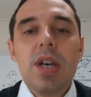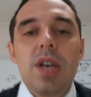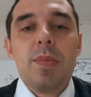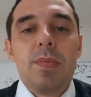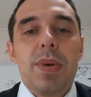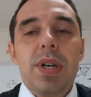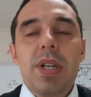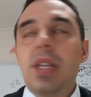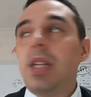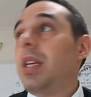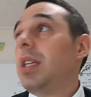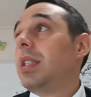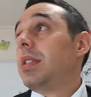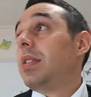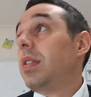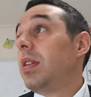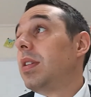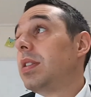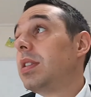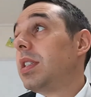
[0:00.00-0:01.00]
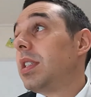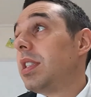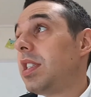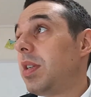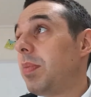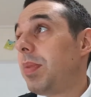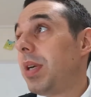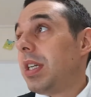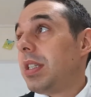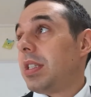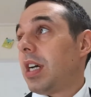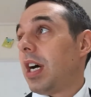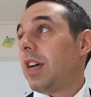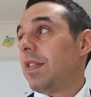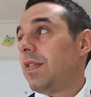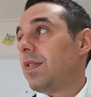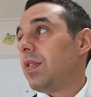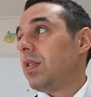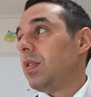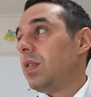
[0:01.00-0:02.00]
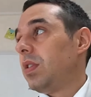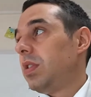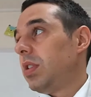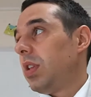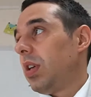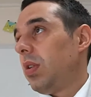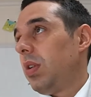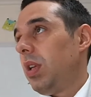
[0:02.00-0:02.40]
But it's not such a big typhoon, so